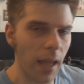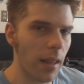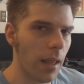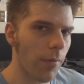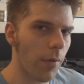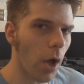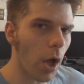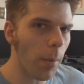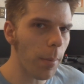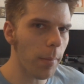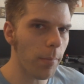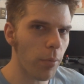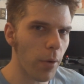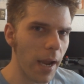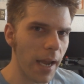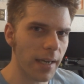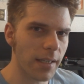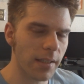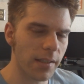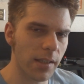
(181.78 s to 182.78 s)
and they've all been
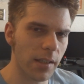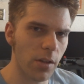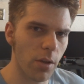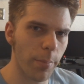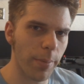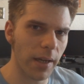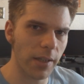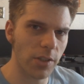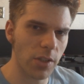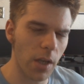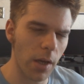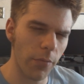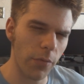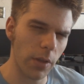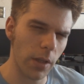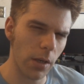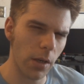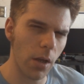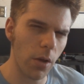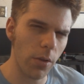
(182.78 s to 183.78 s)
practicing their butts off
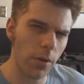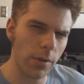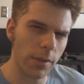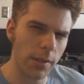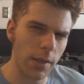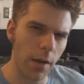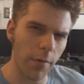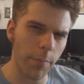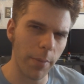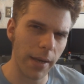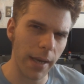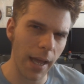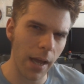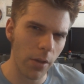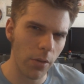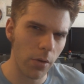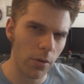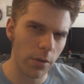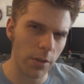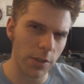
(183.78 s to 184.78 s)
and they know their stuff, but now
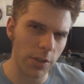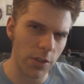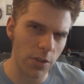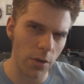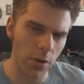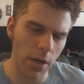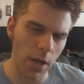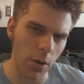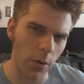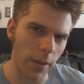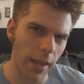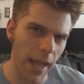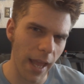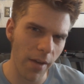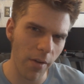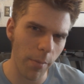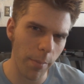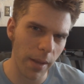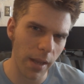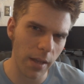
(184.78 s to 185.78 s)
they're in the studio and they
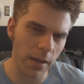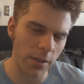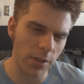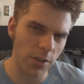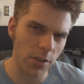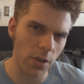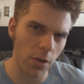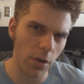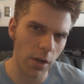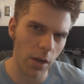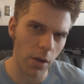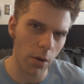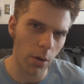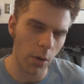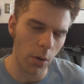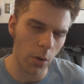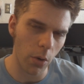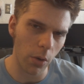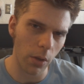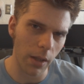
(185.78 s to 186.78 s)
haven't been in a studio
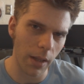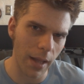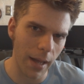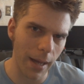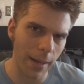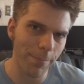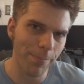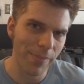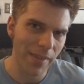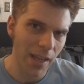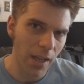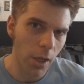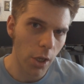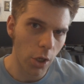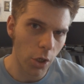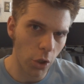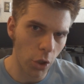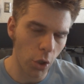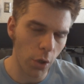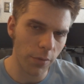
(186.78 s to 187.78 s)
a whole lot,
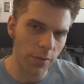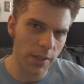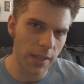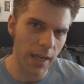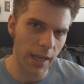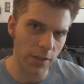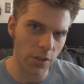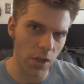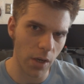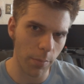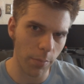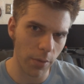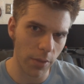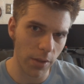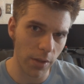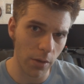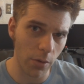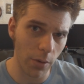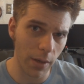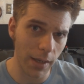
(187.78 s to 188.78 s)
nerves catch up with
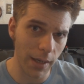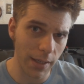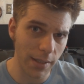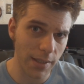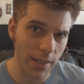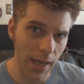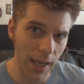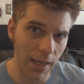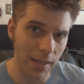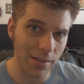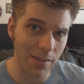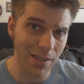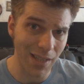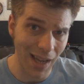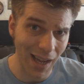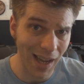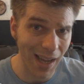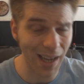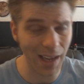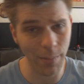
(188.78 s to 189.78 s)
you, and it takes
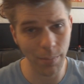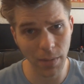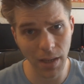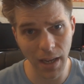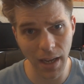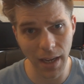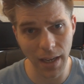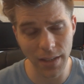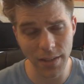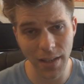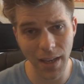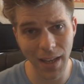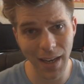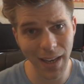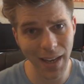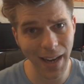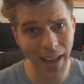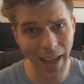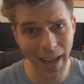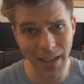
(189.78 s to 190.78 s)
time, guys, and
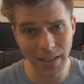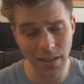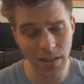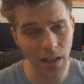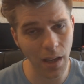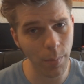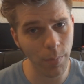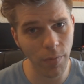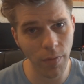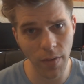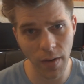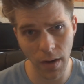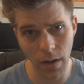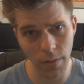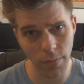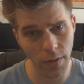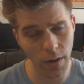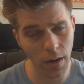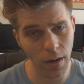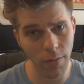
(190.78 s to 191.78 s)
it adds up
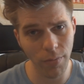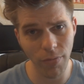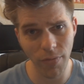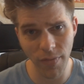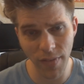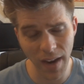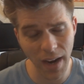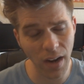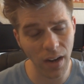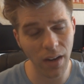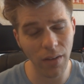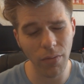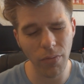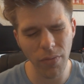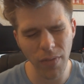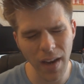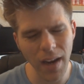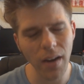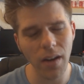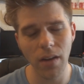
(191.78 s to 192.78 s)
very, very, very,
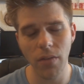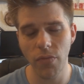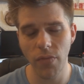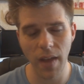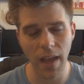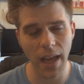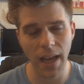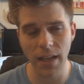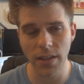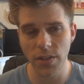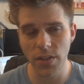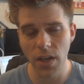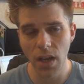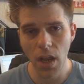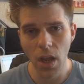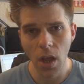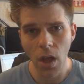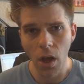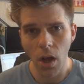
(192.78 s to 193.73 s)
very fast.